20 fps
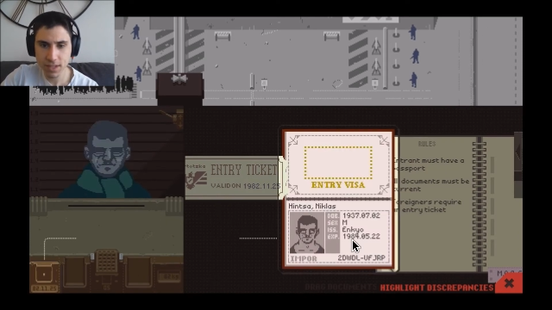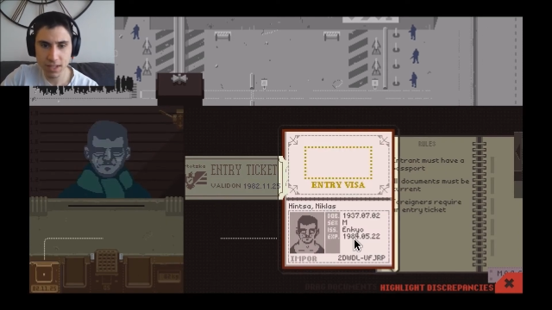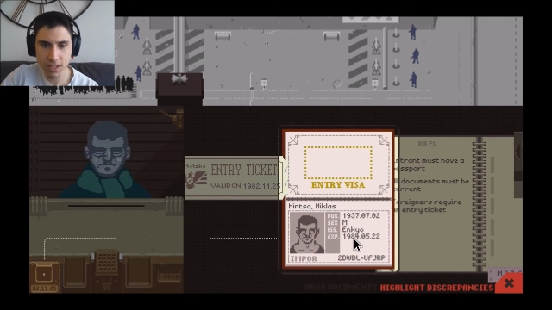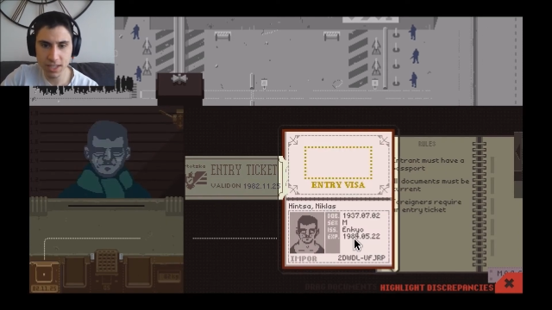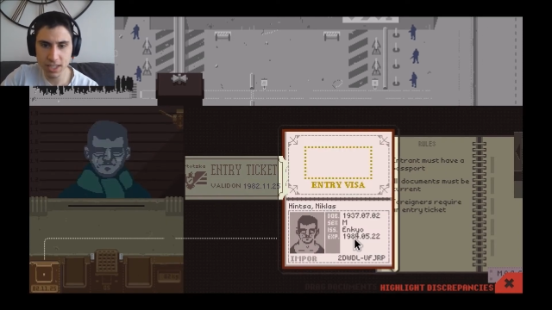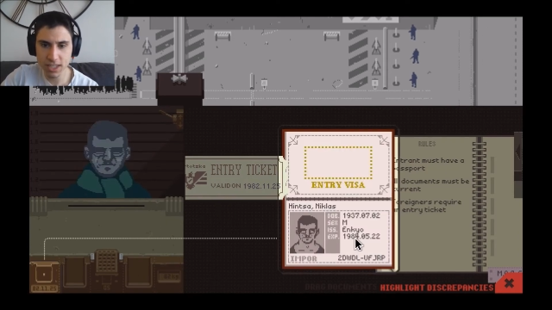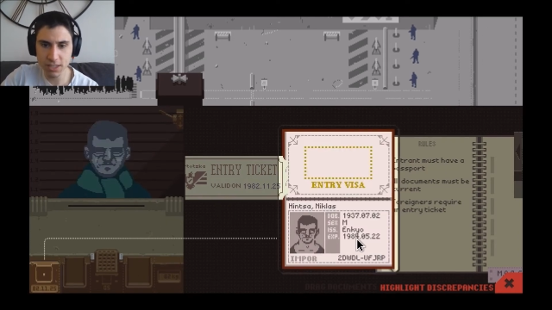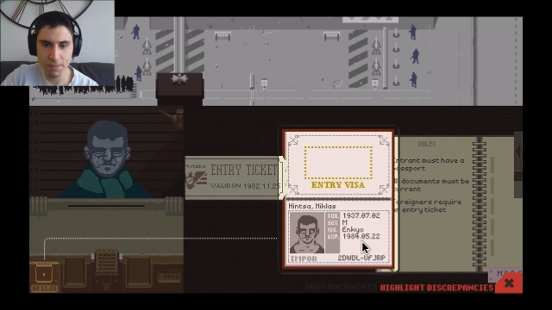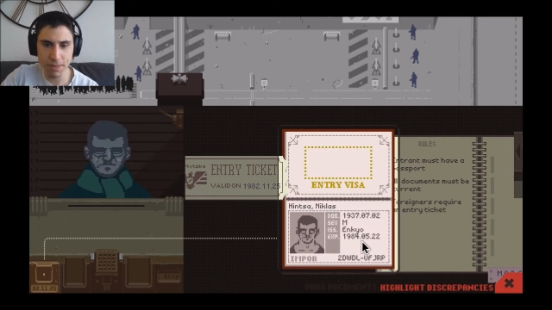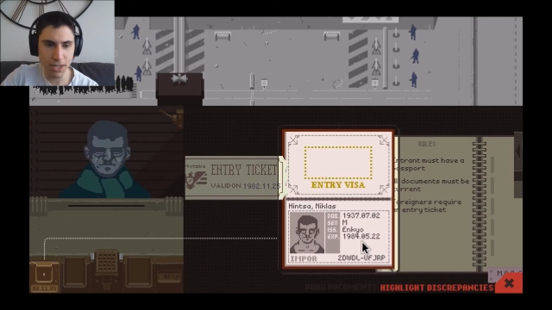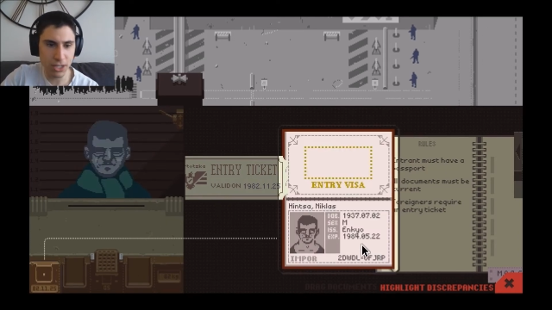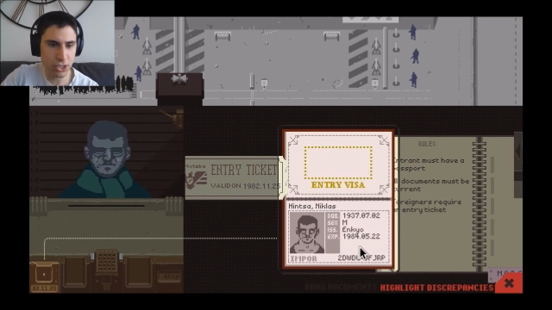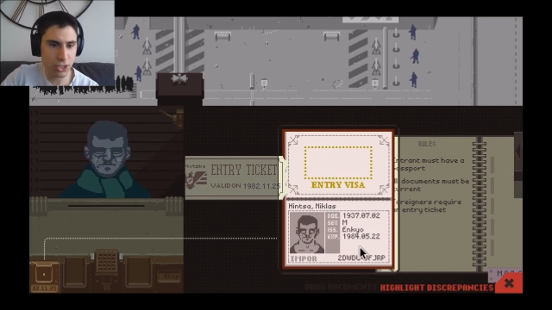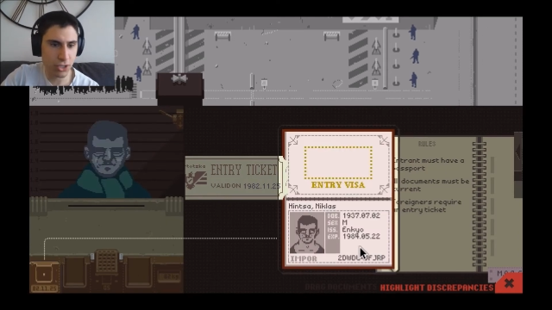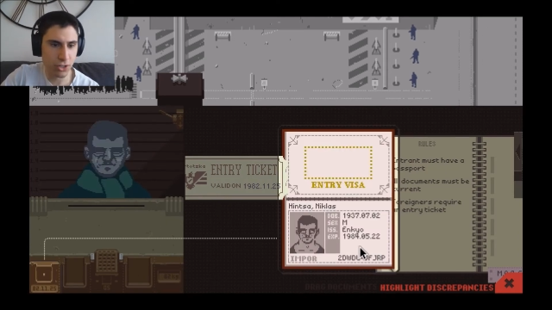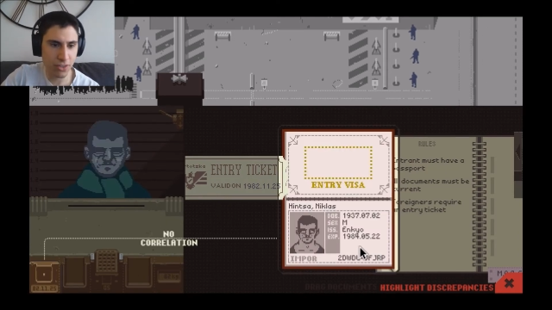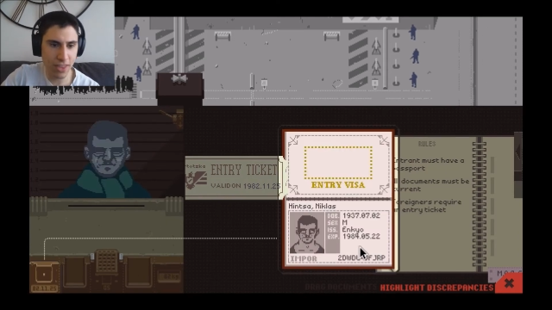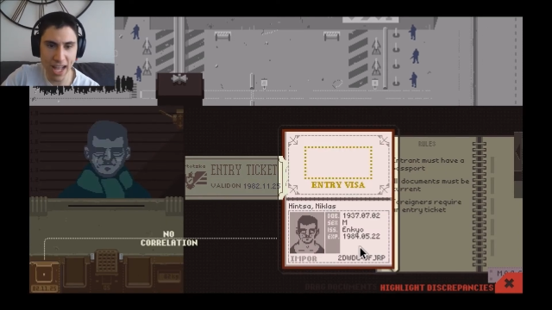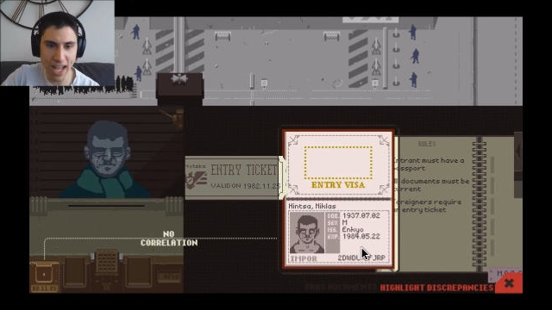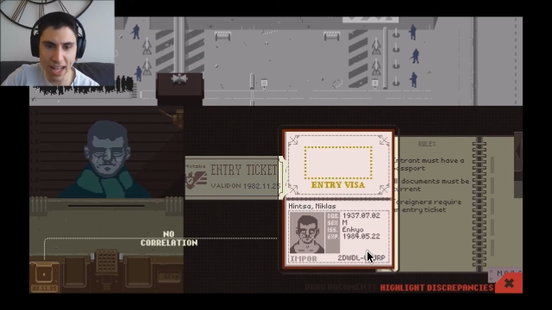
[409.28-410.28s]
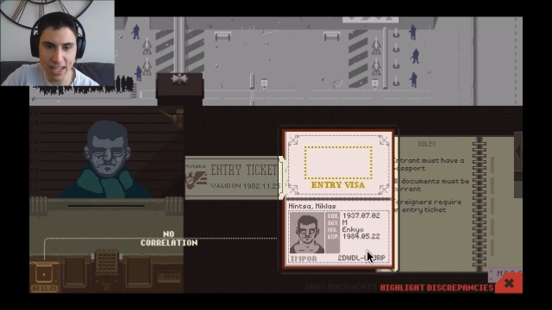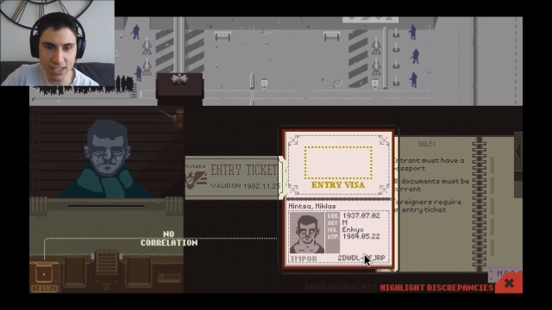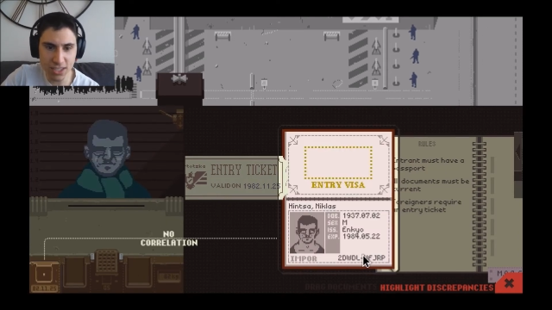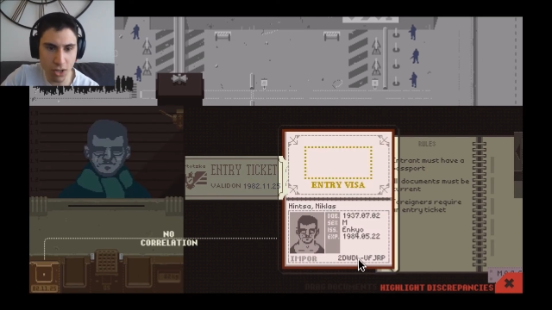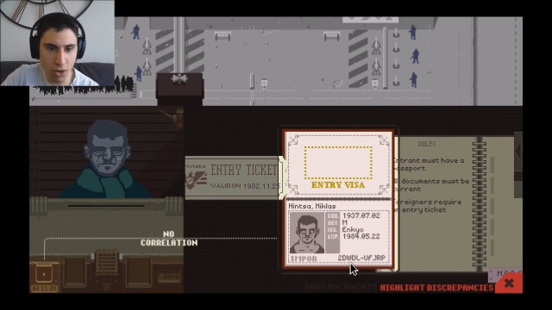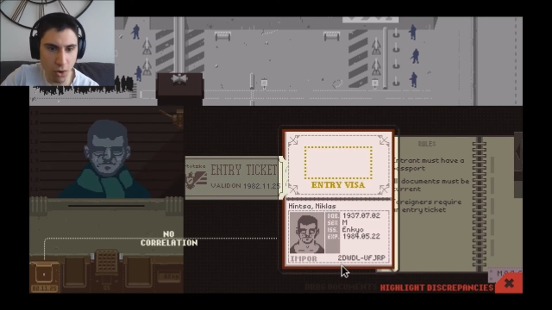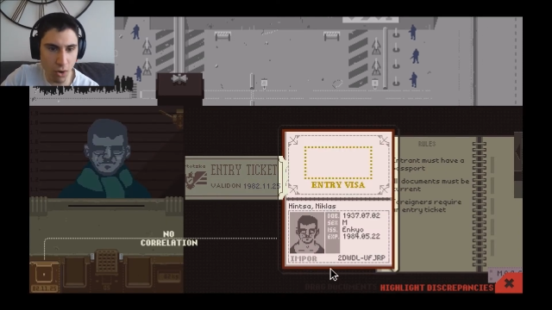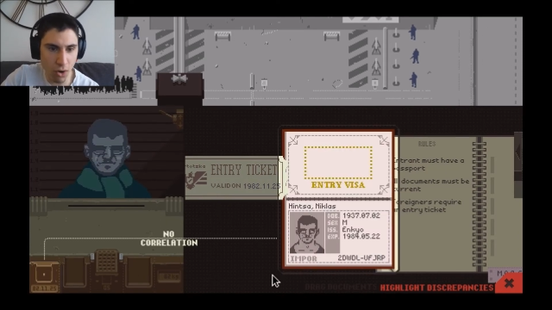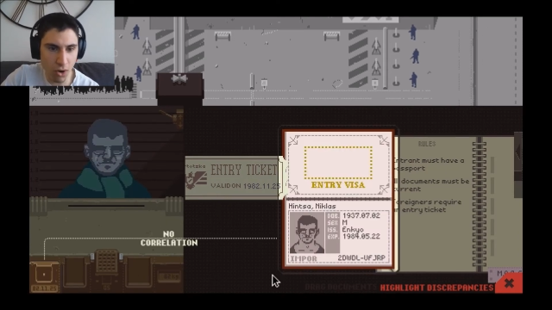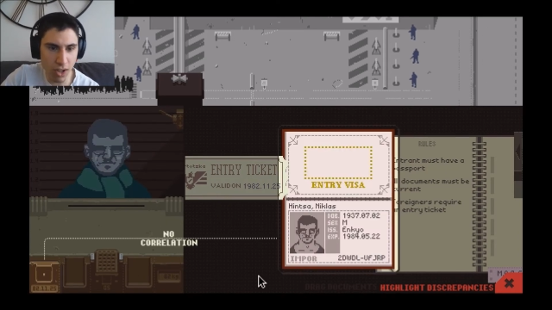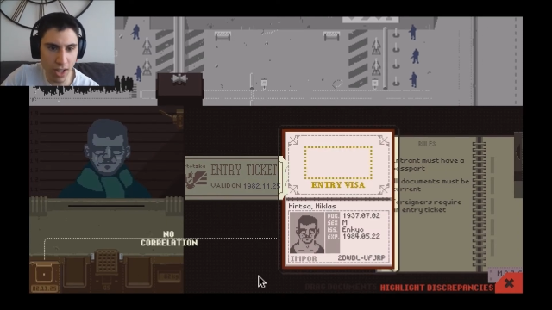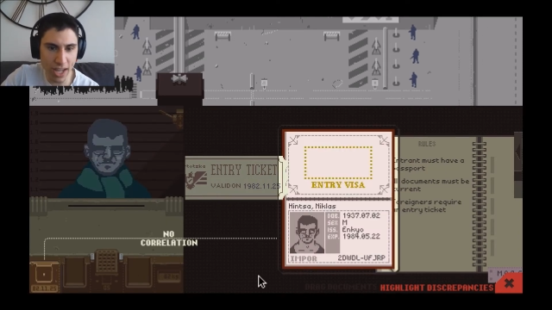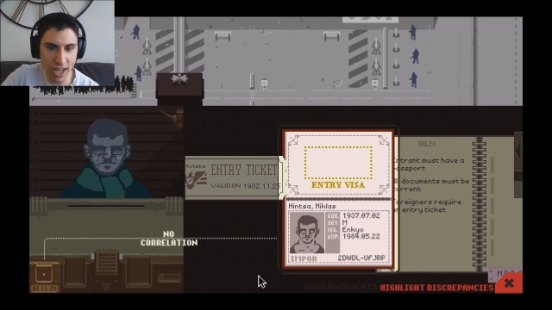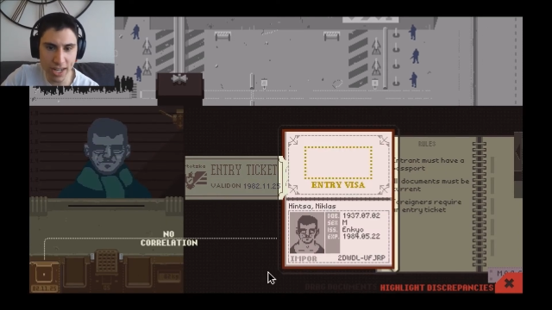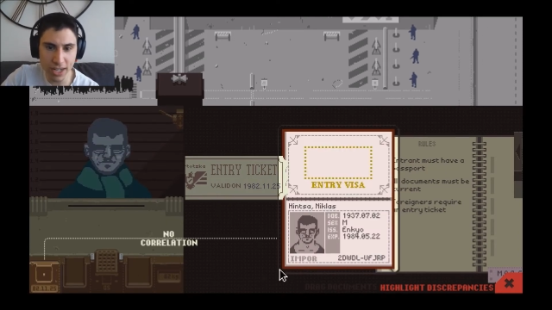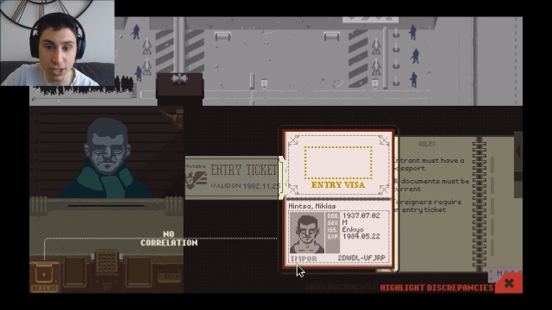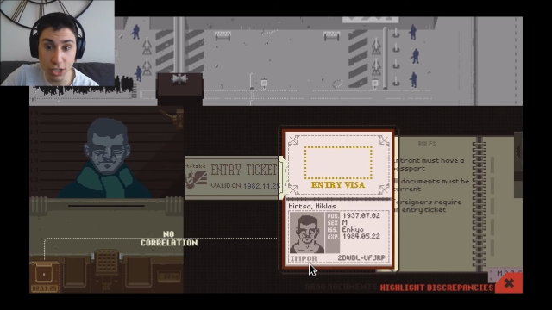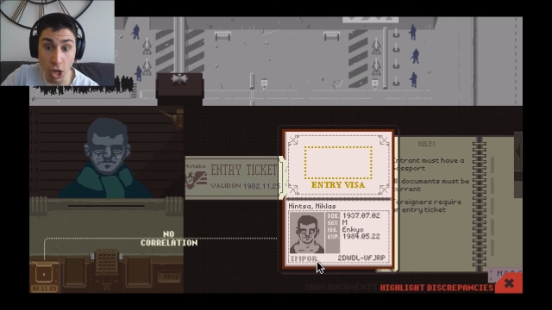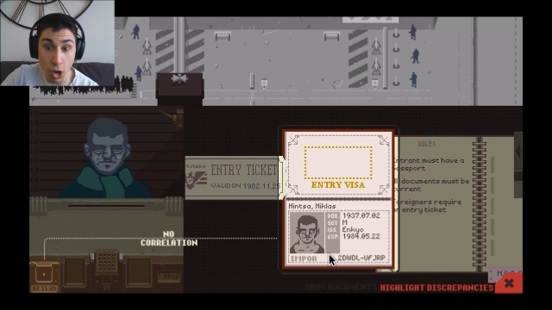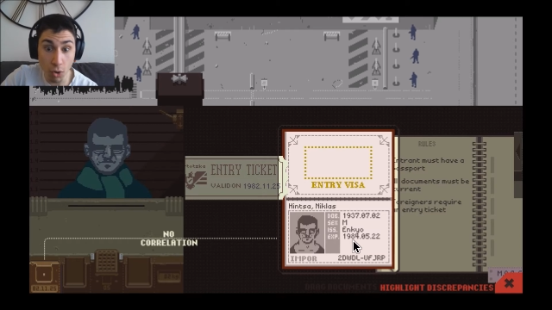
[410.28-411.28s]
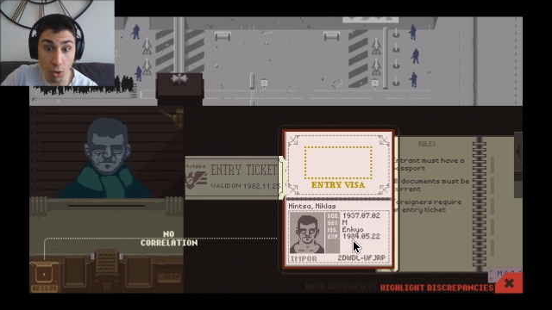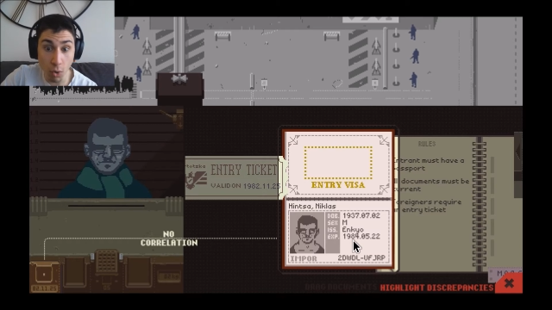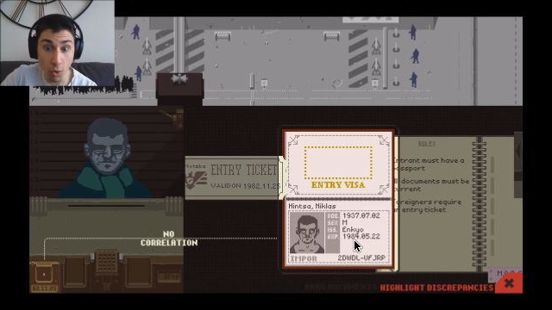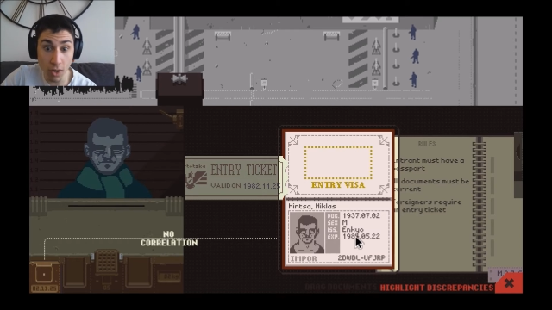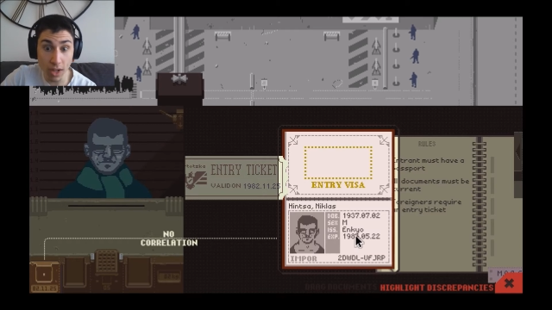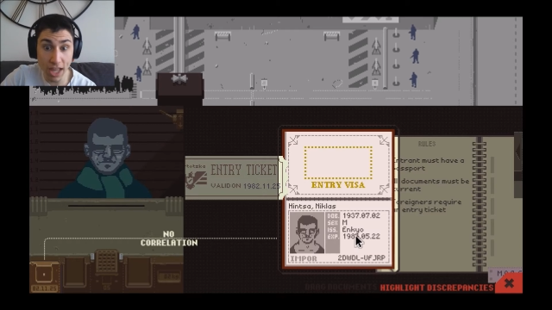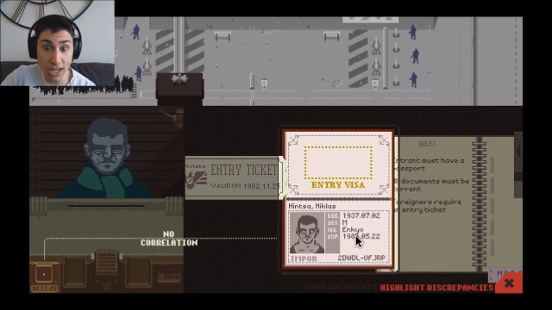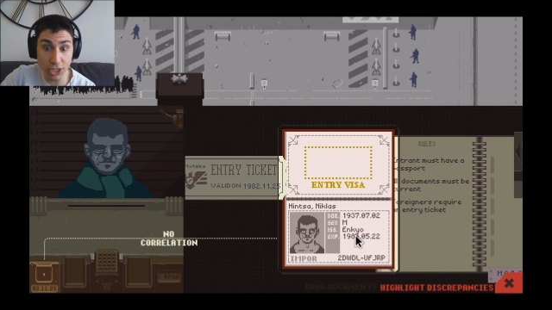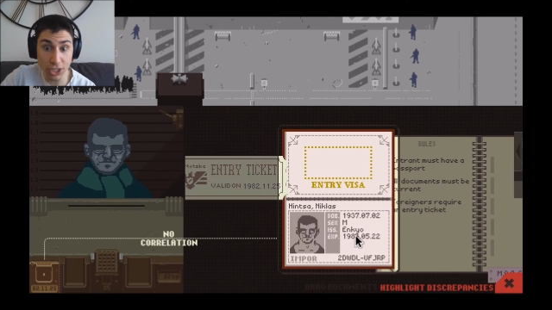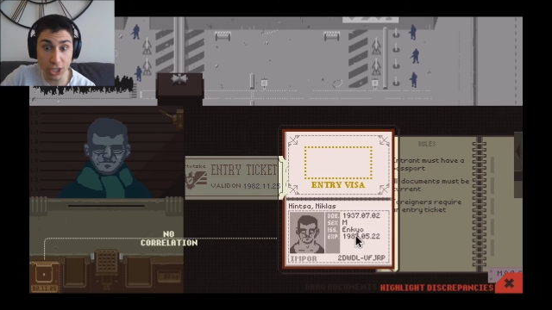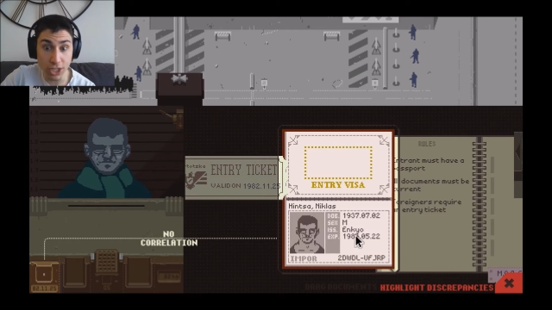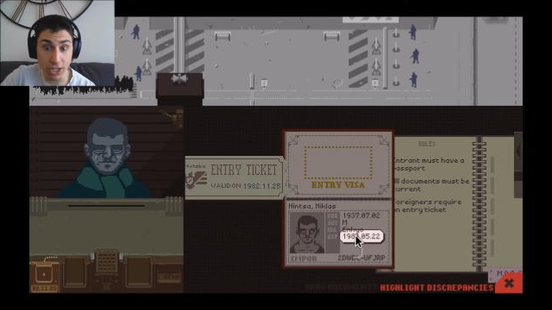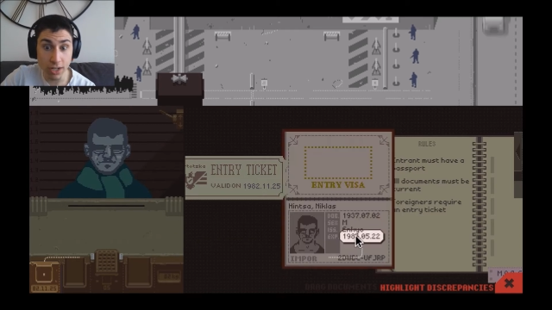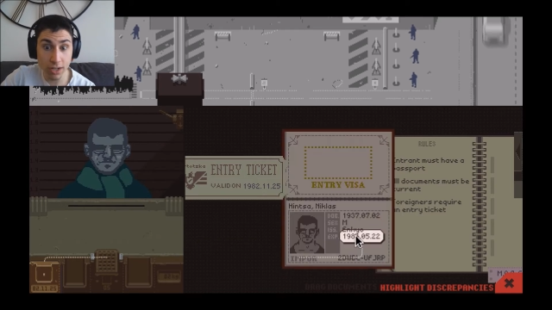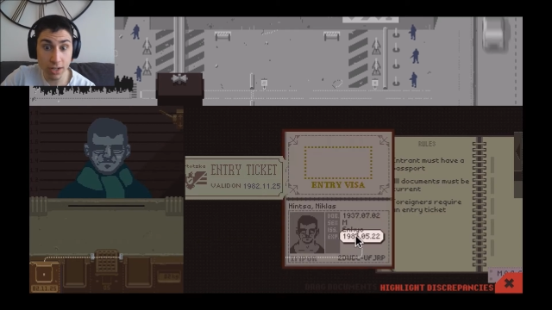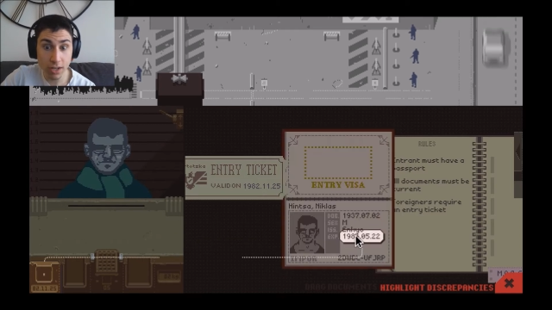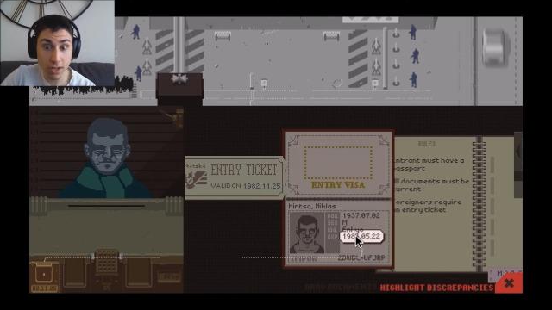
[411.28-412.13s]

Let's make sure that's correlated. No correlation.